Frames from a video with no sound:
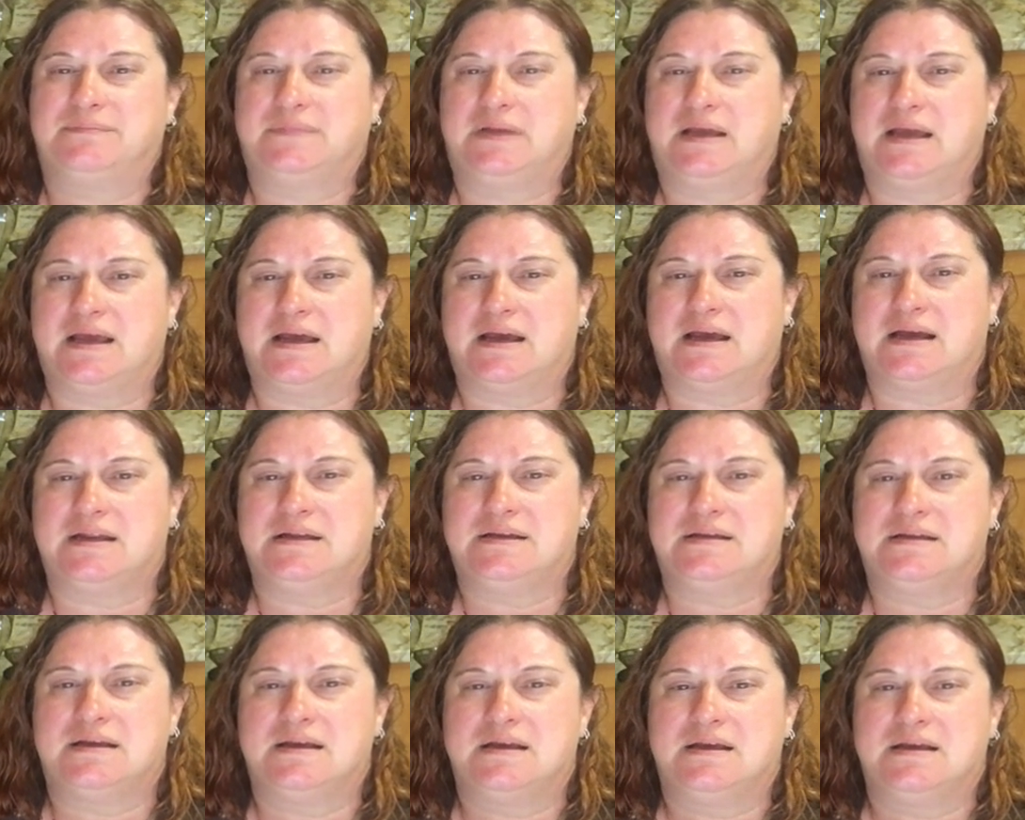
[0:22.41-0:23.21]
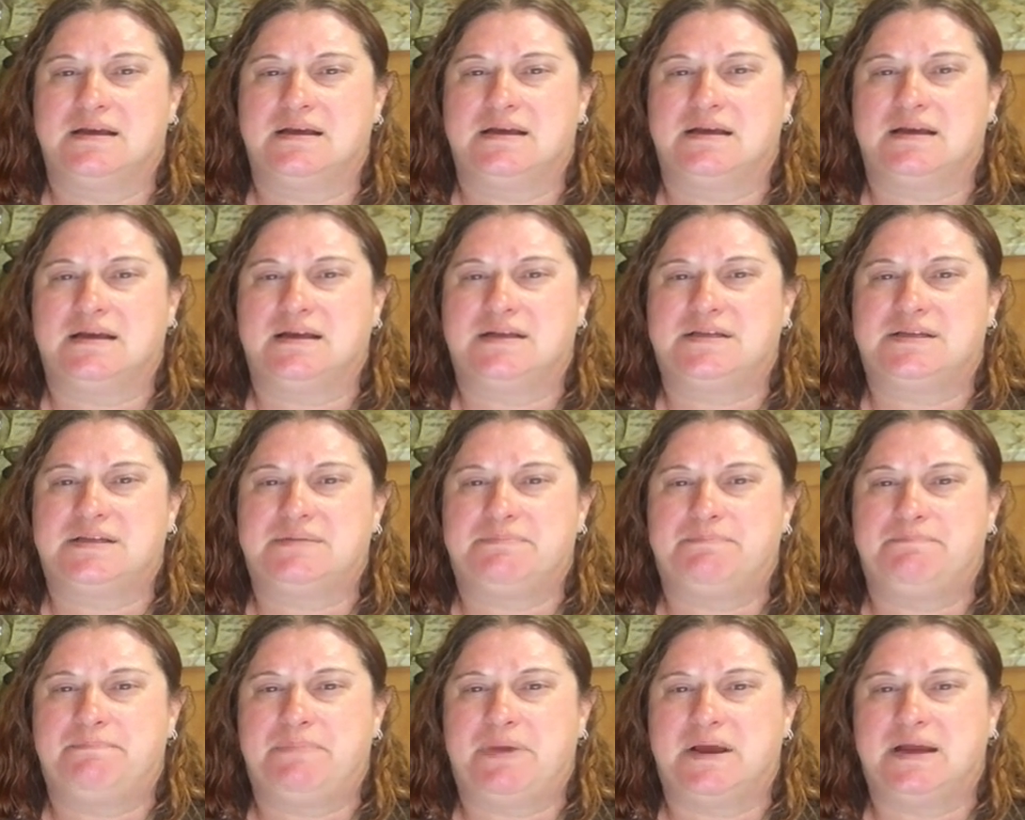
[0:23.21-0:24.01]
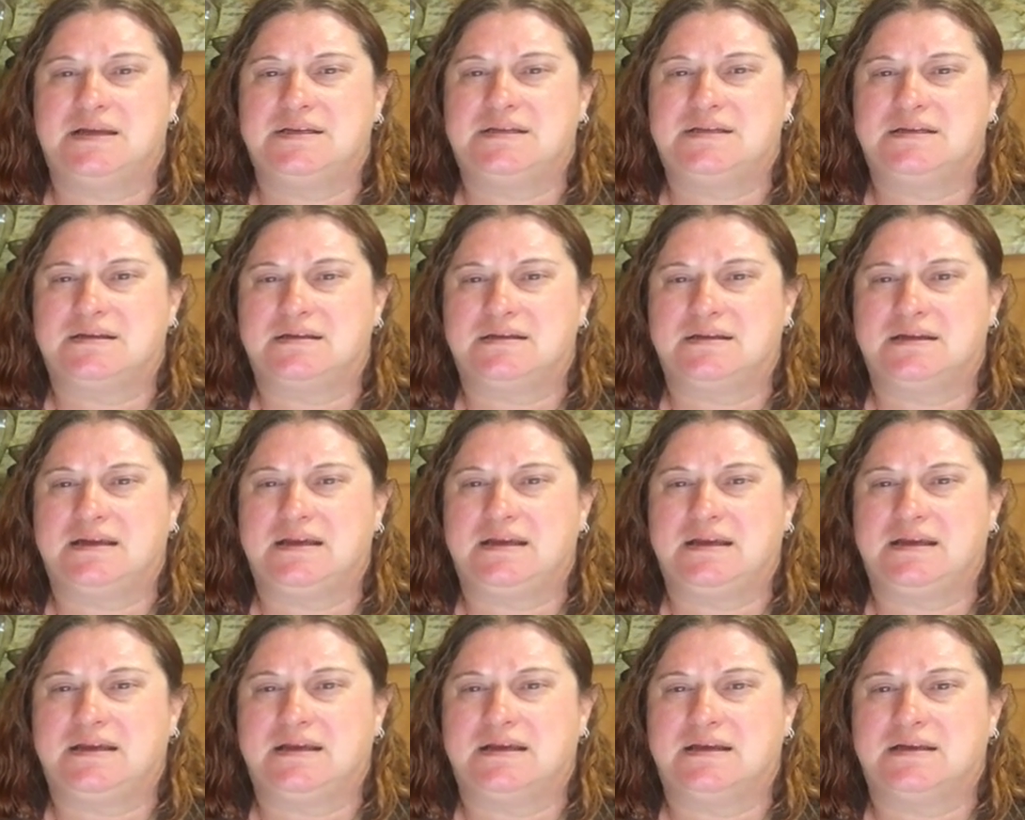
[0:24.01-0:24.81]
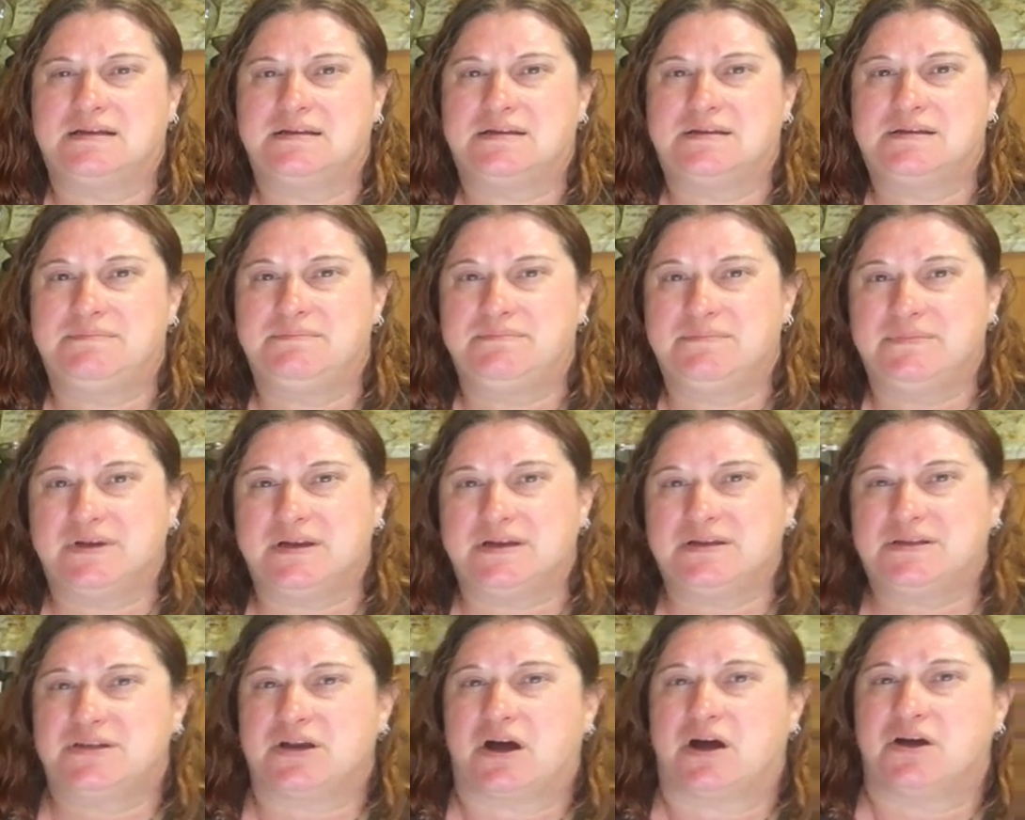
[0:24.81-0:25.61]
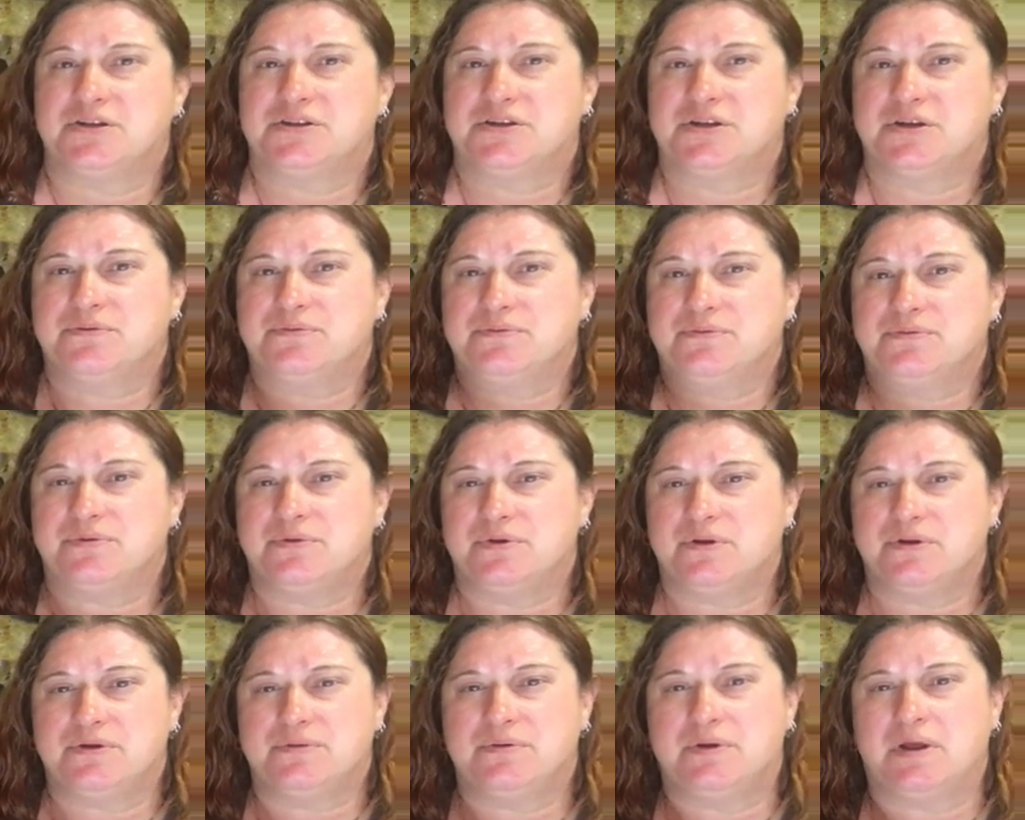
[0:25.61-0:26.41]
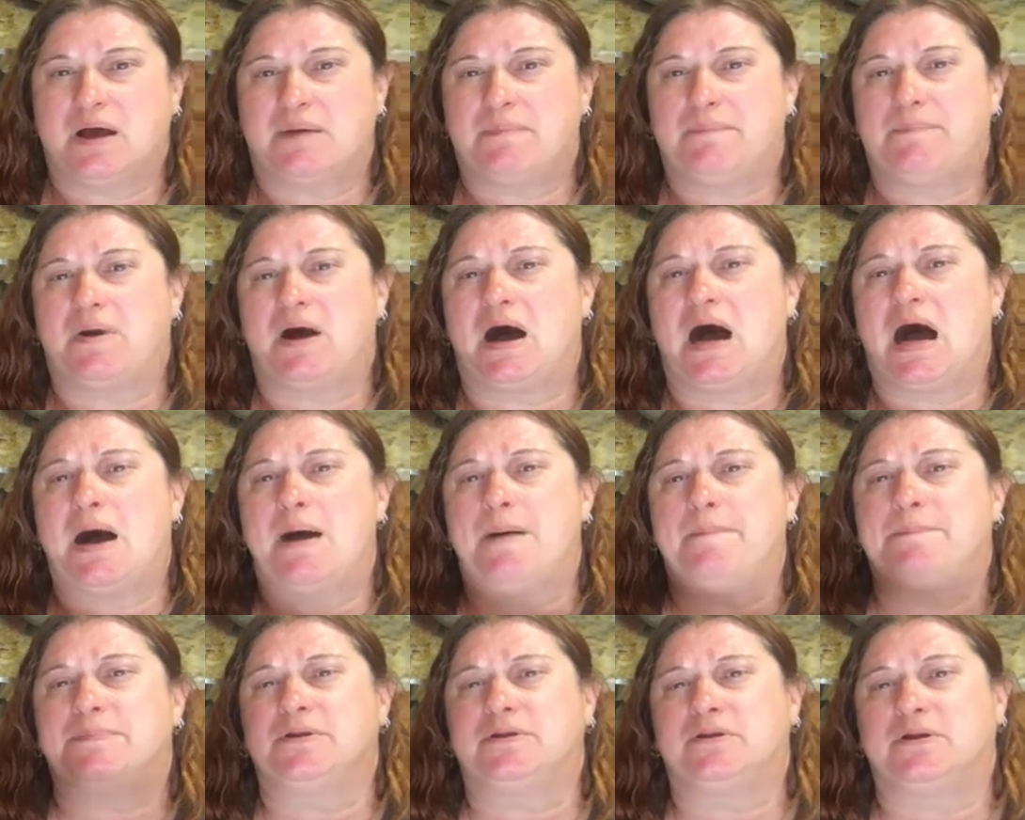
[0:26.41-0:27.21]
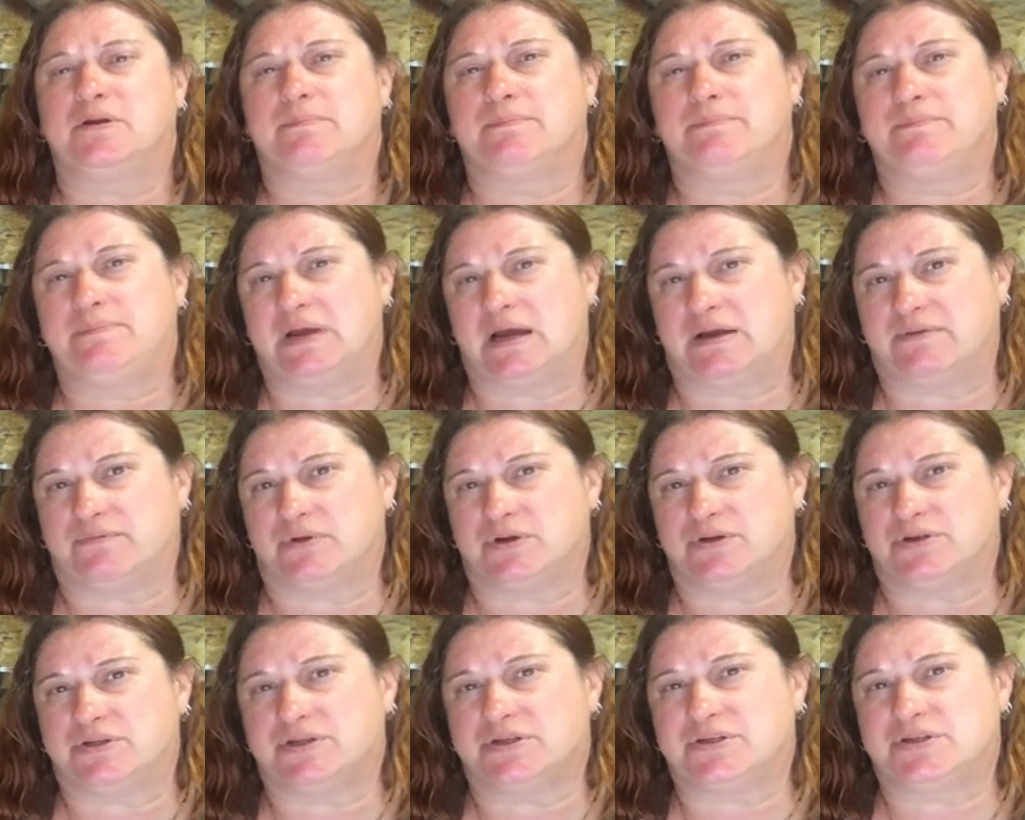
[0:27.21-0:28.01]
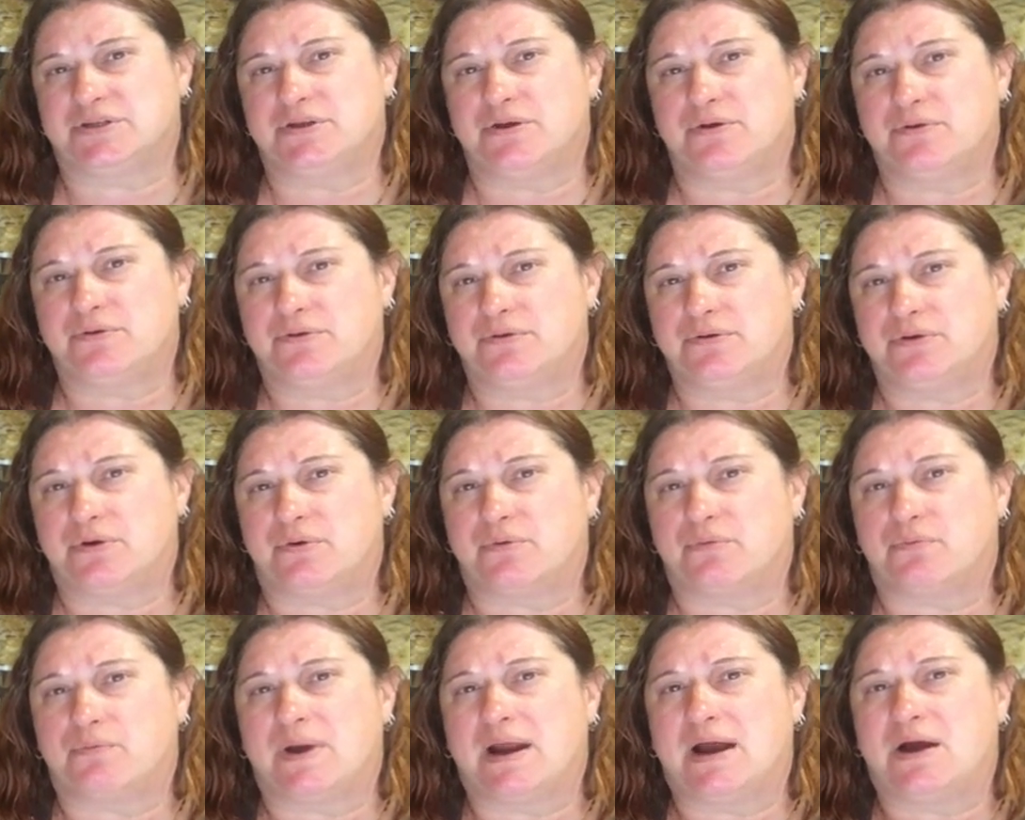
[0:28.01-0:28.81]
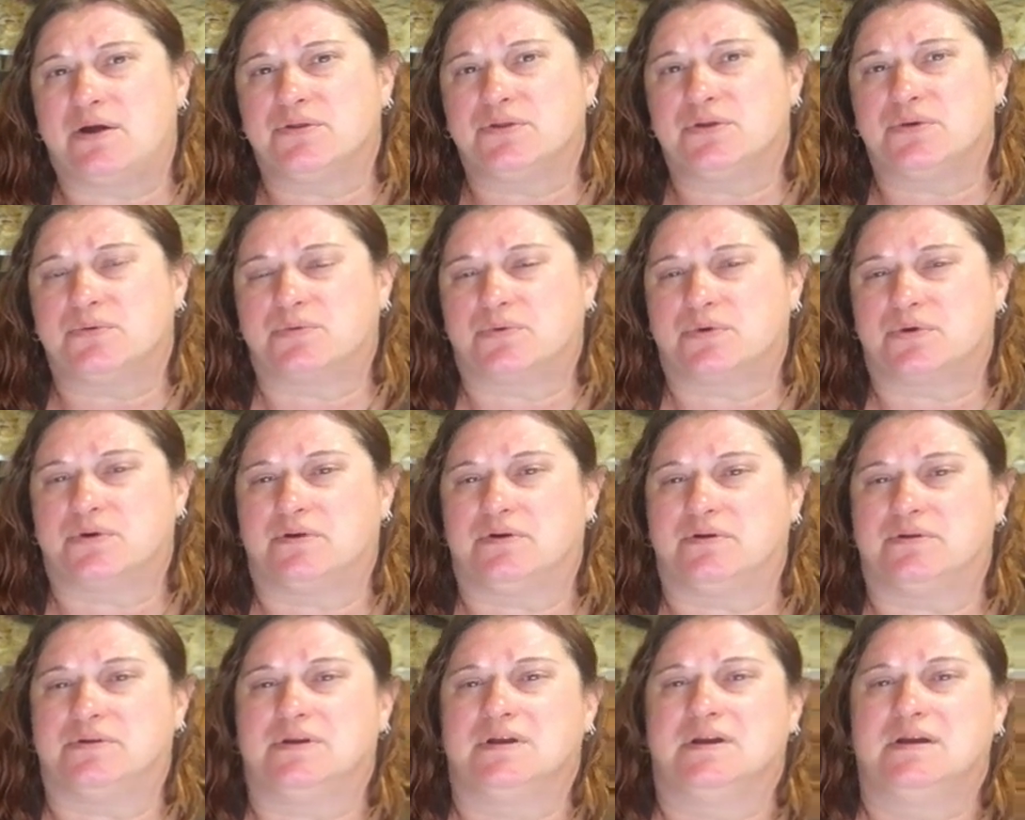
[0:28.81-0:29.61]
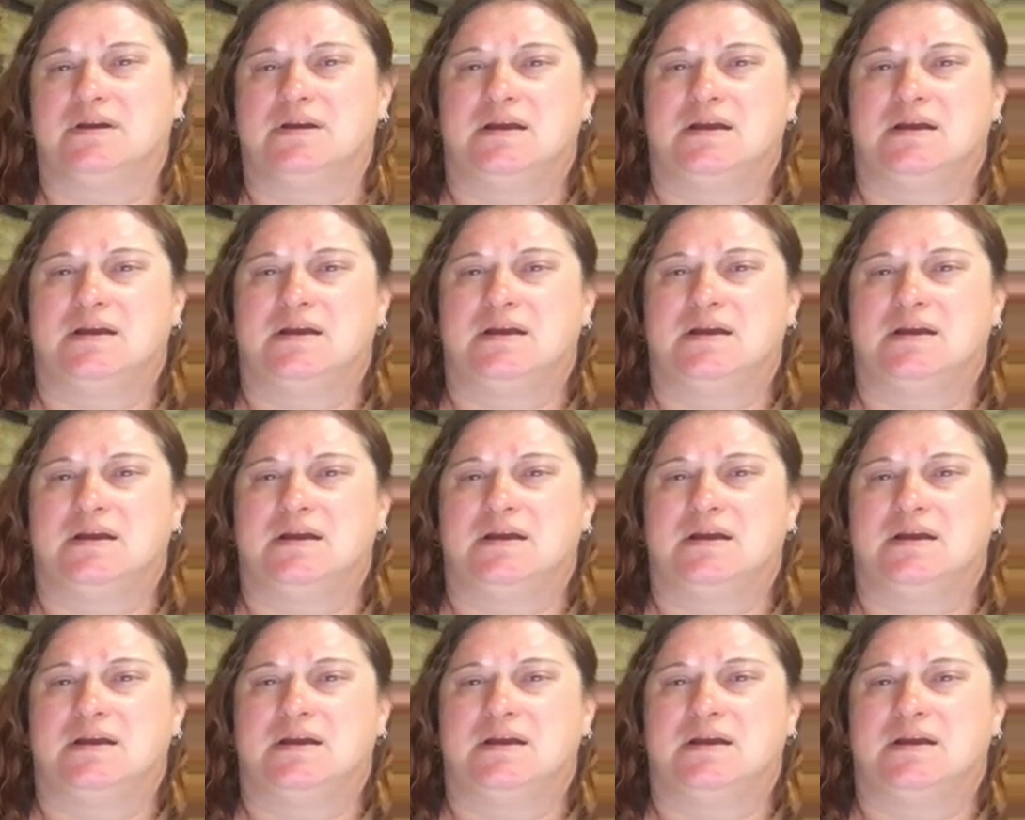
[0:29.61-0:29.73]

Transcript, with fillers: and it's basically, it, it's also a popular beverage that's known around the world,